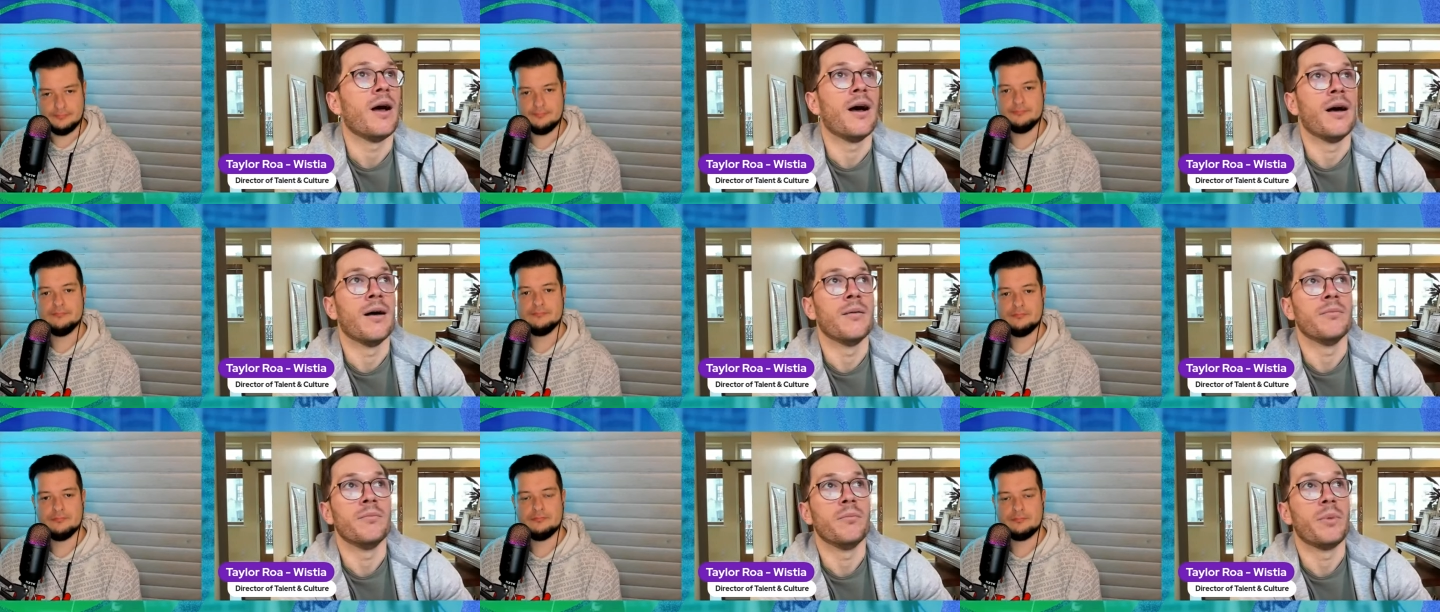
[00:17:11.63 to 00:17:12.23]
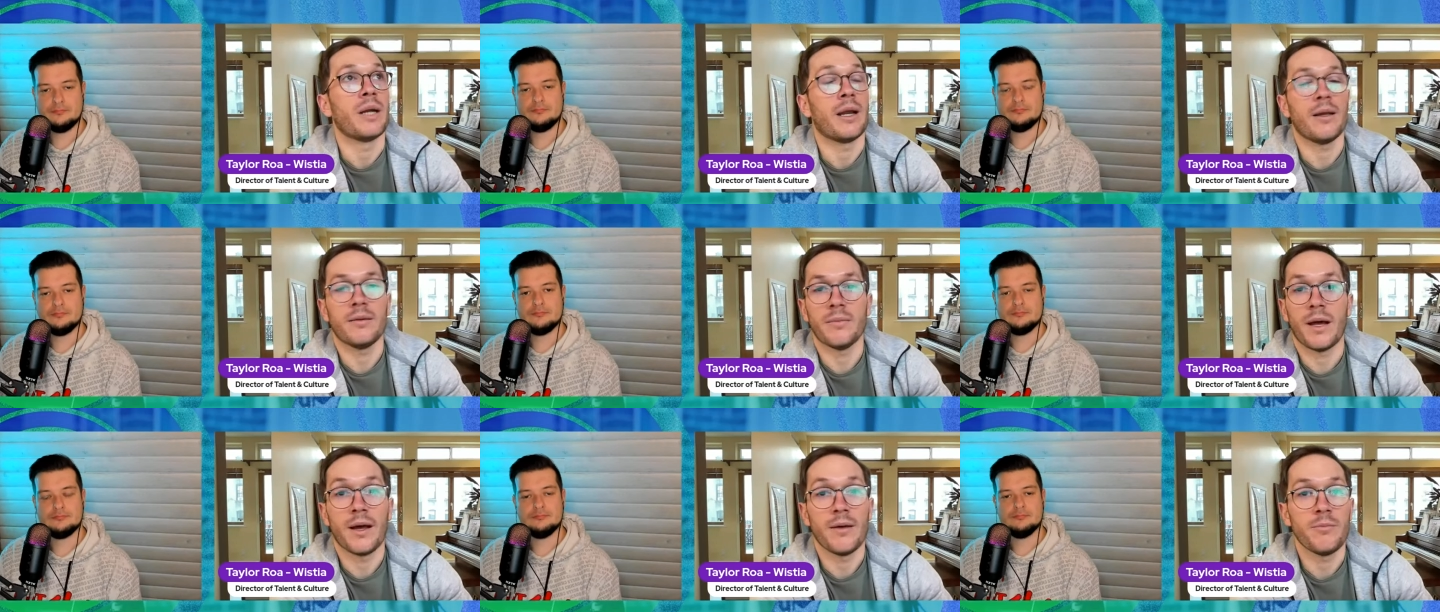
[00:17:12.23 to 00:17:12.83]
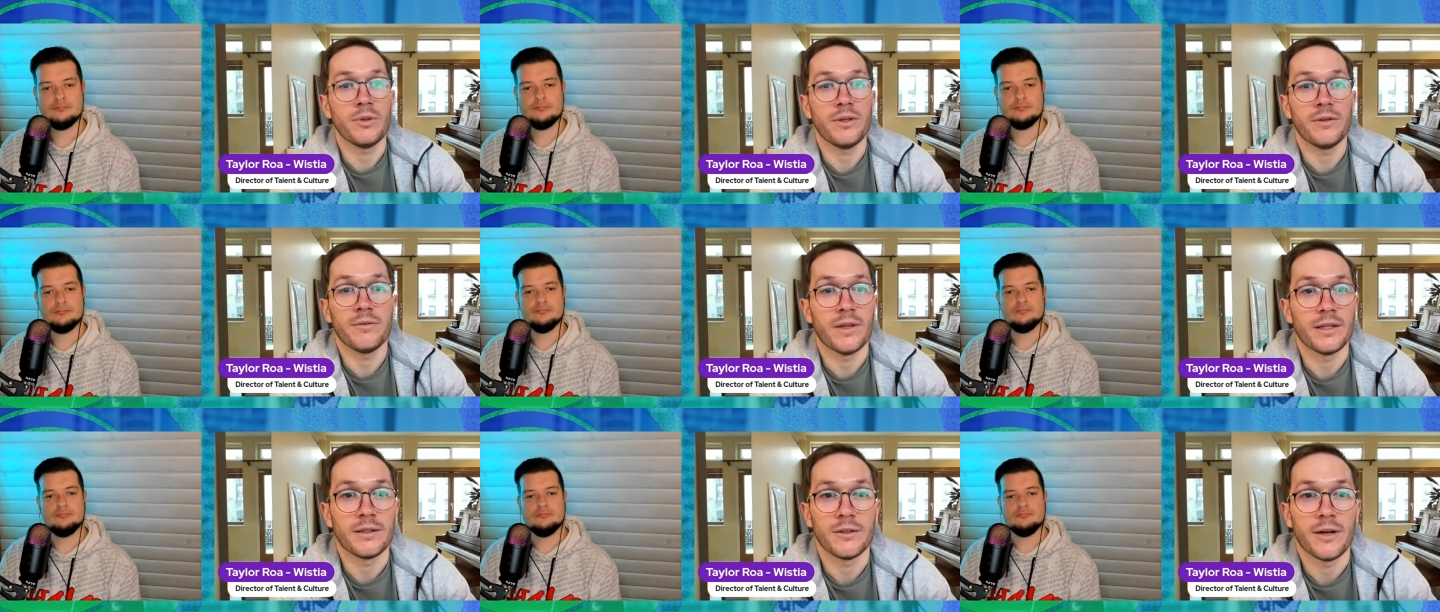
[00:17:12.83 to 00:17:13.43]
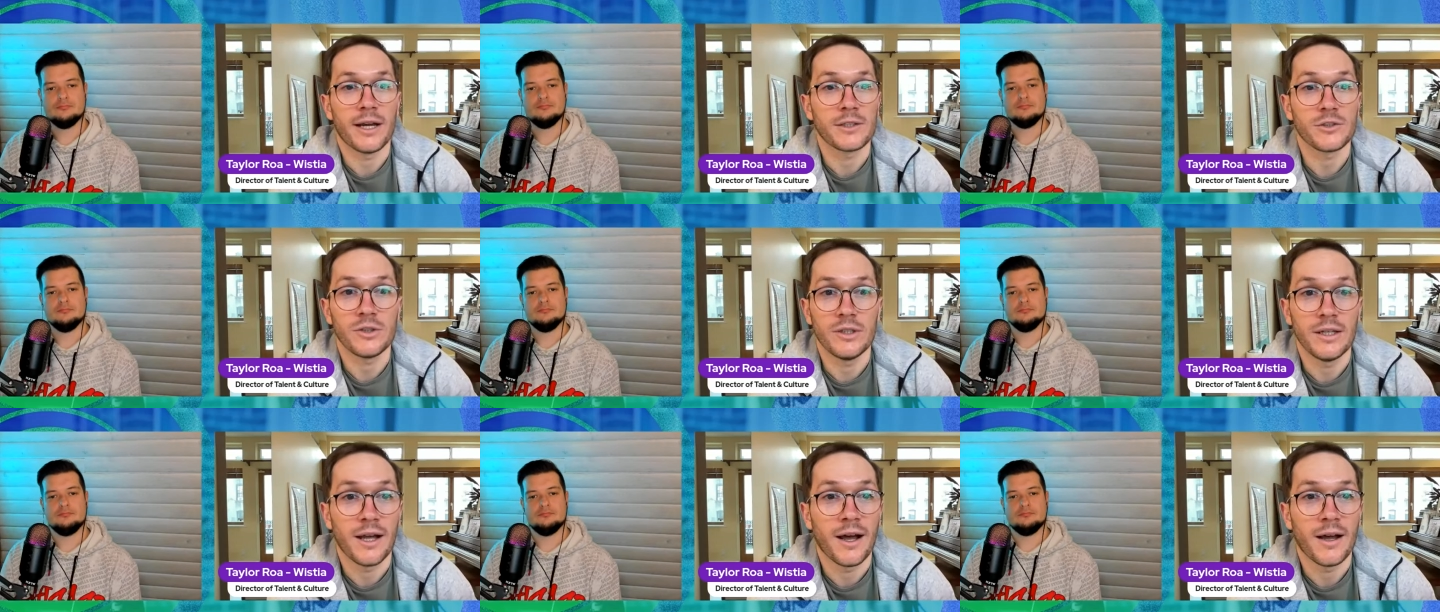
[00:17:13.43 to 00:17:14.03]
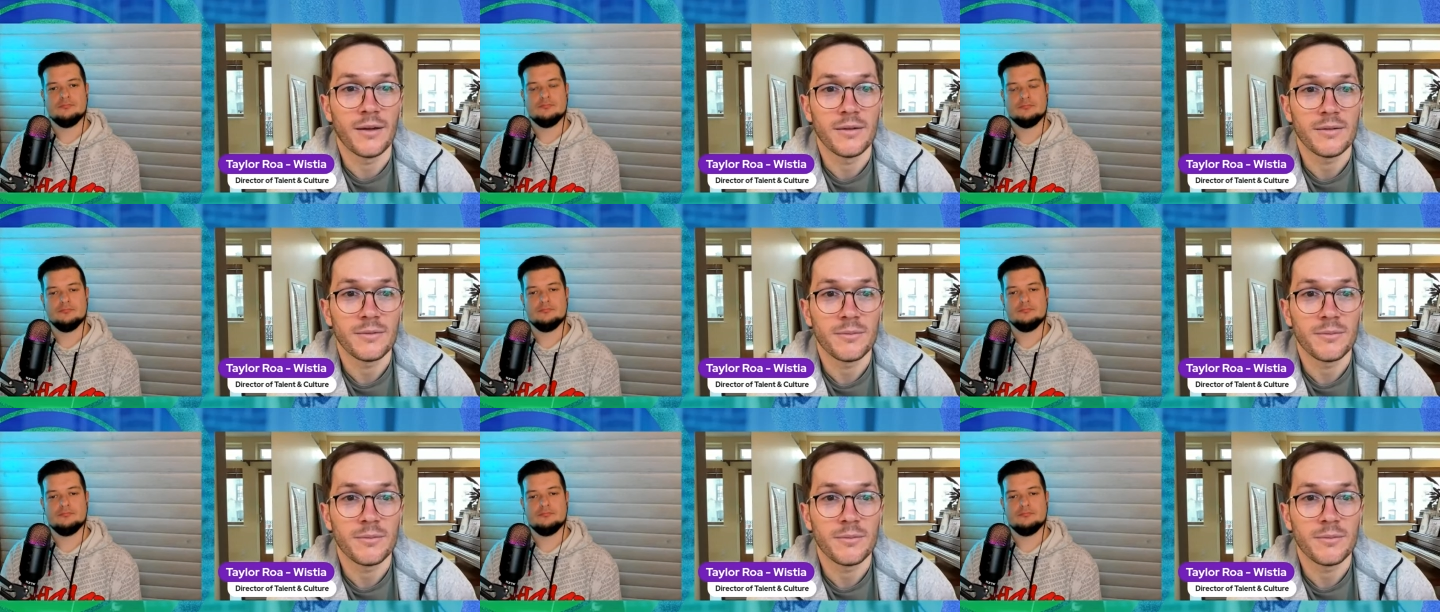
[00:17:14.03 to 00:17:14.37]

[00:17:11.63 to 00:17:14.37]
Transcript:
Speaker 1: um, but I I believe that they're actually not